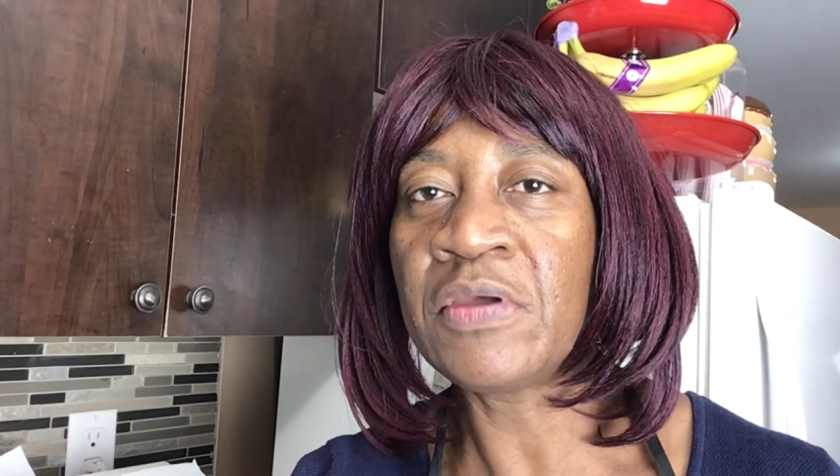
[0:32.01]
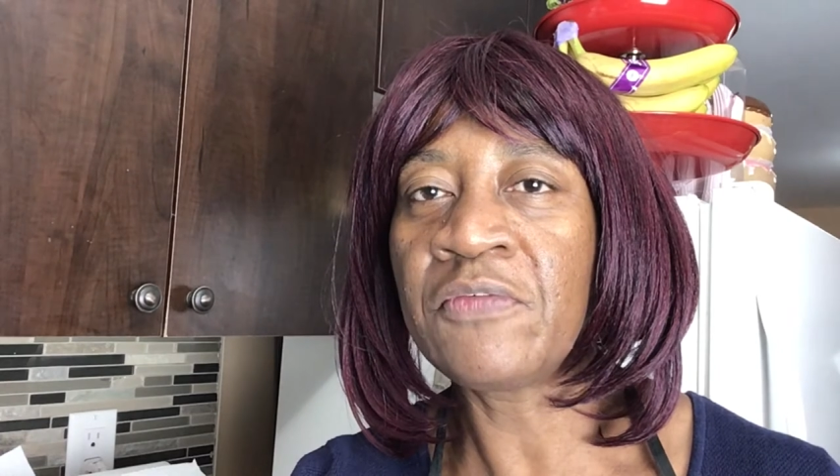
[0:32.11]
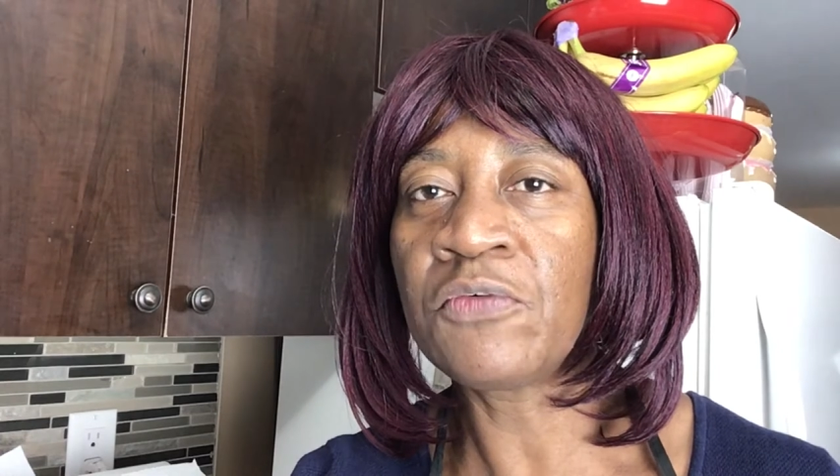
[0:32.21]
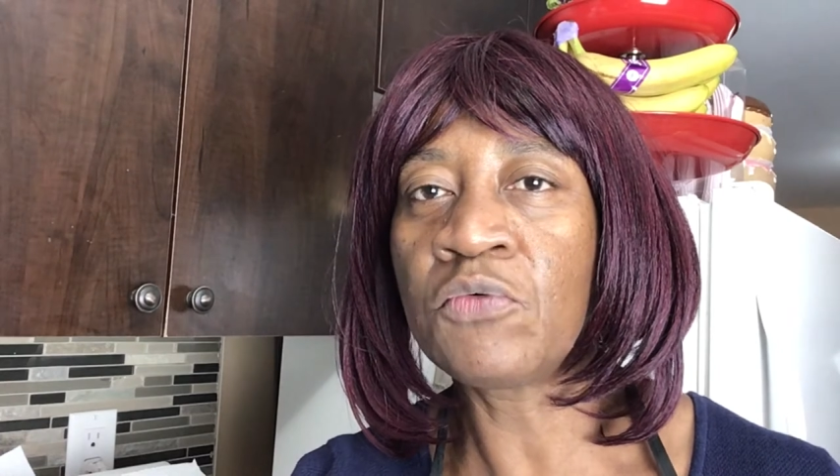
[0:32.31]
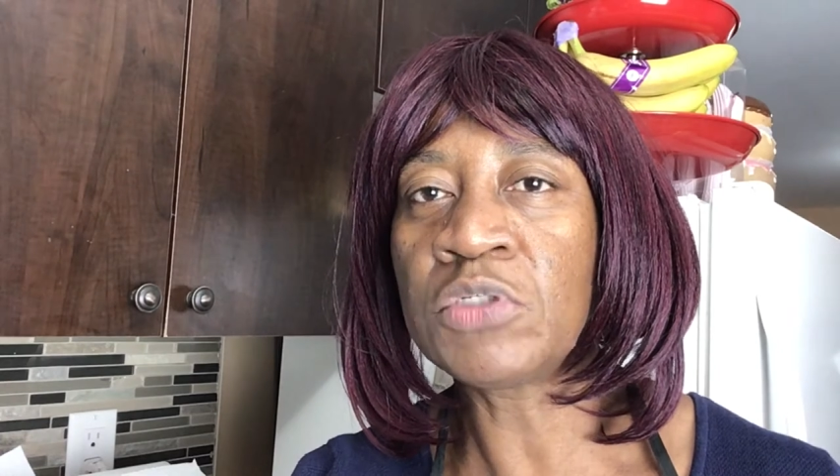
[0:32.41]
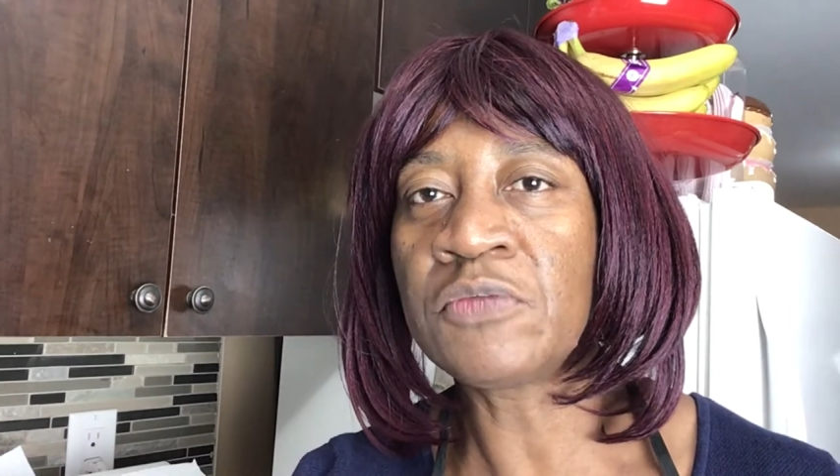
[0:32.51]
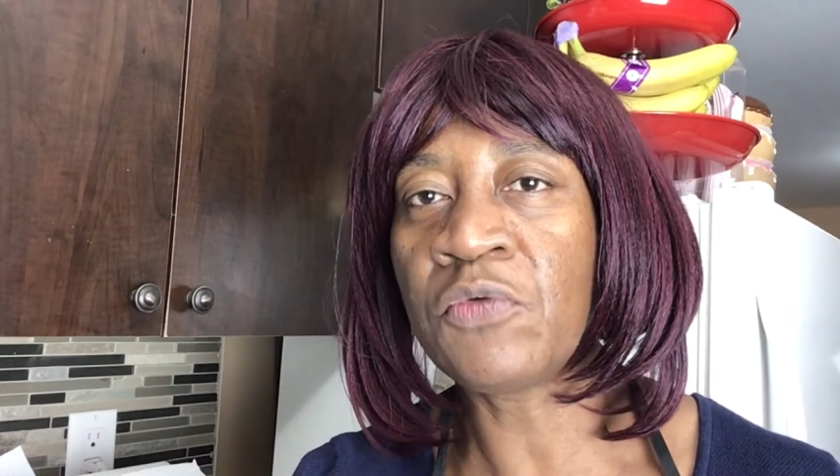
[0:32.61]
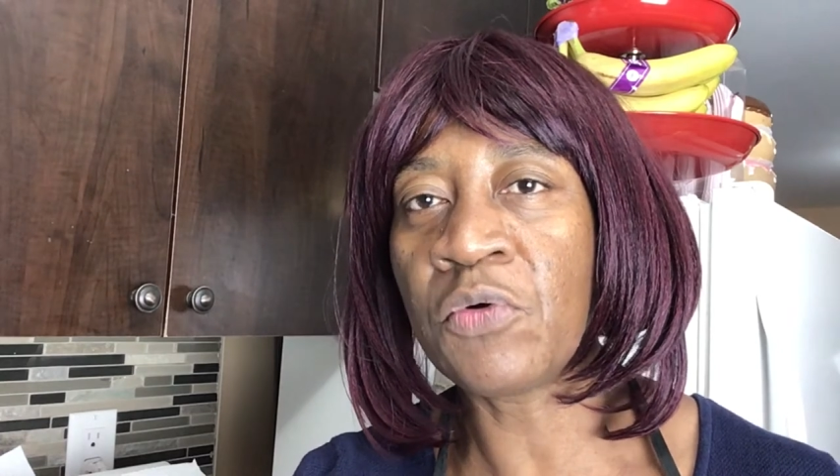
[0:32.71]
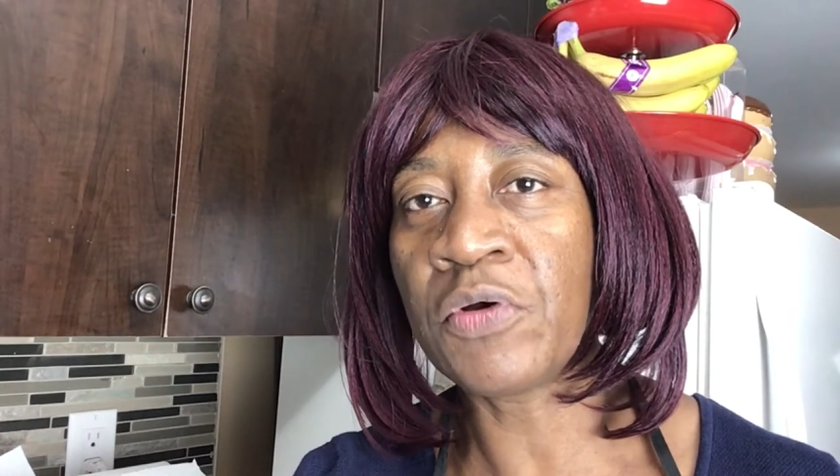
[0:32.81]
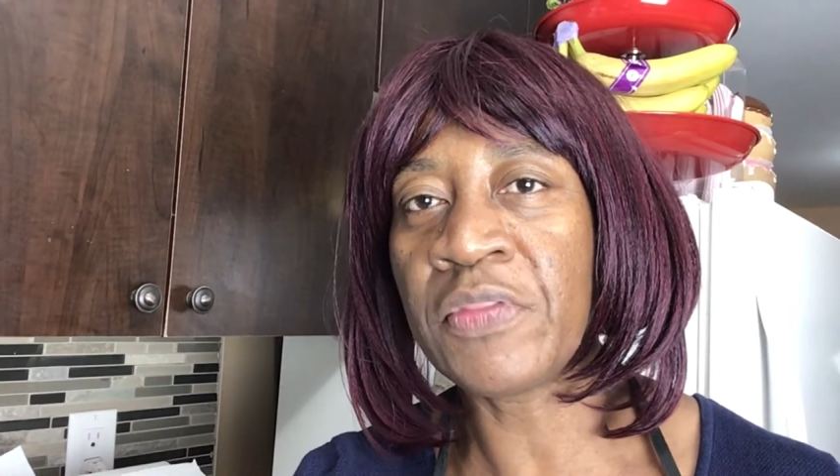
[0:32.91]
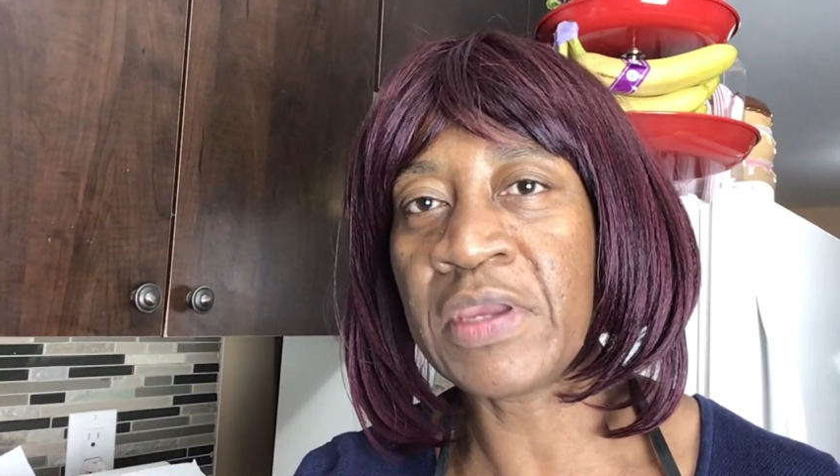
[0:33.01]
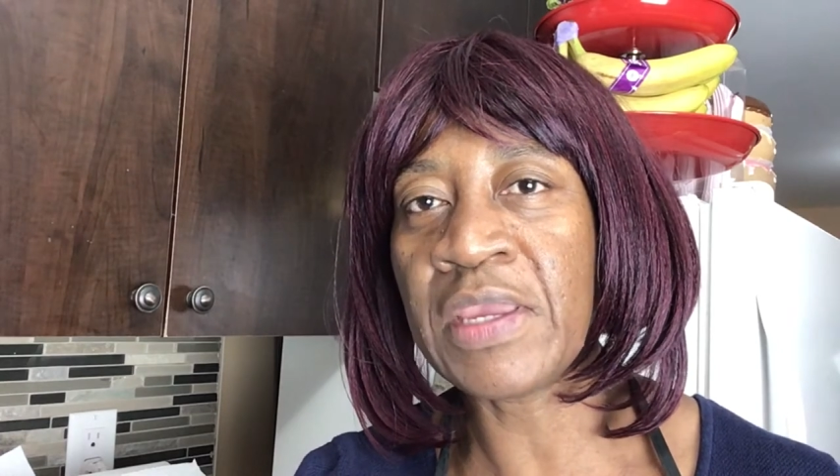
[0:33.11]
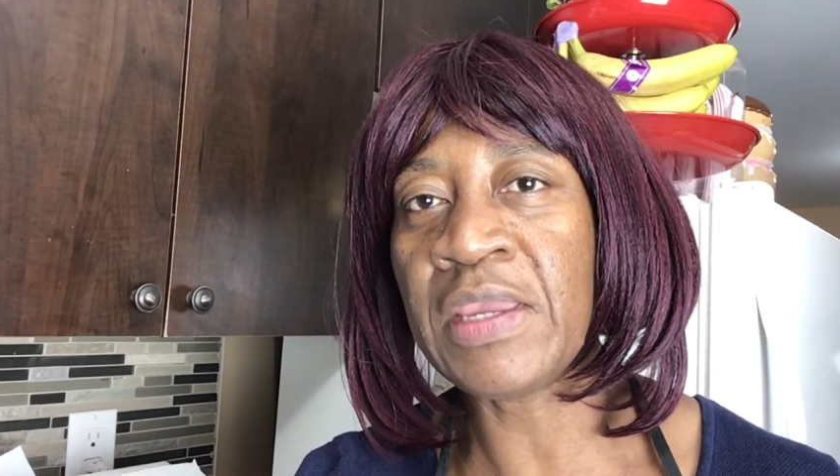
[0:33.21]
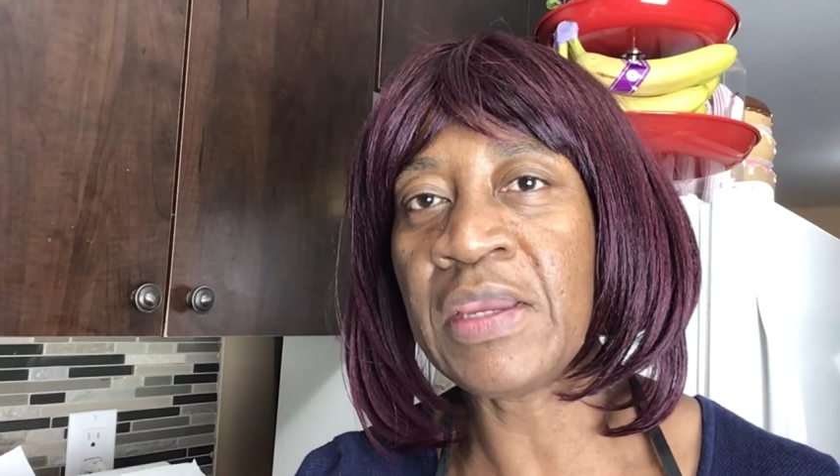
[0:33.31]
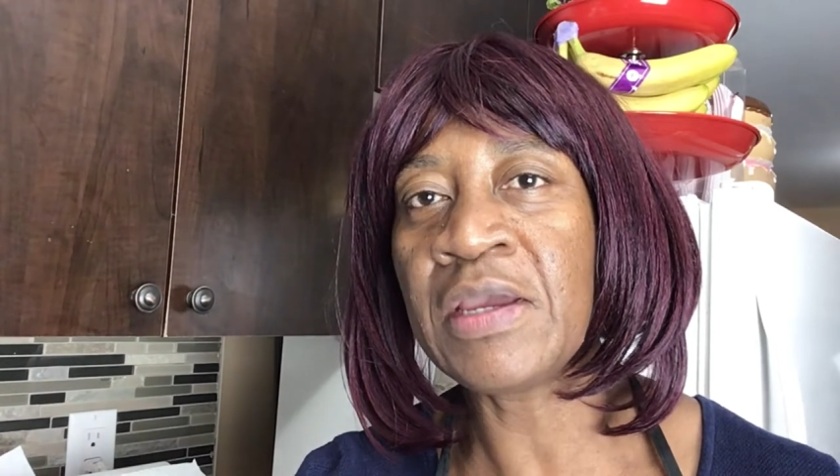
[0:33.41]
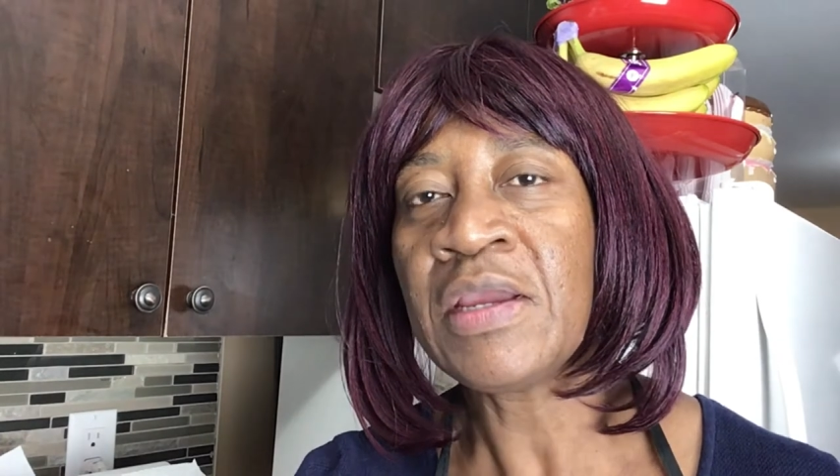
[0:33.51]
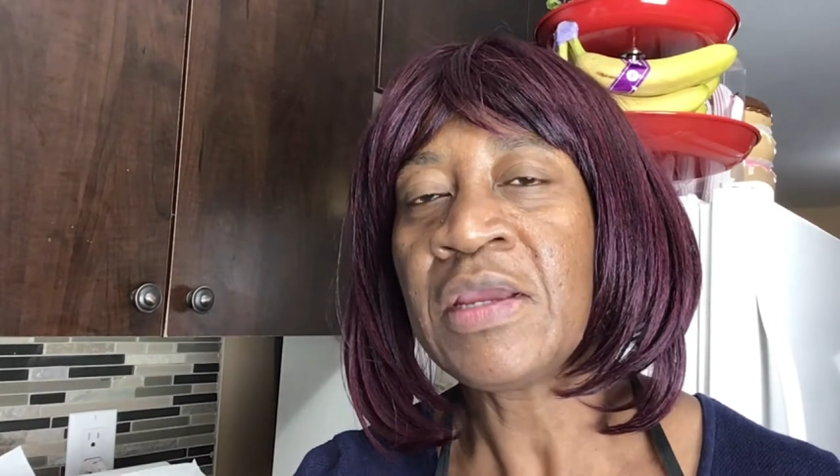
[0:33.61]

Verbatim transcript: the fruits for the cake.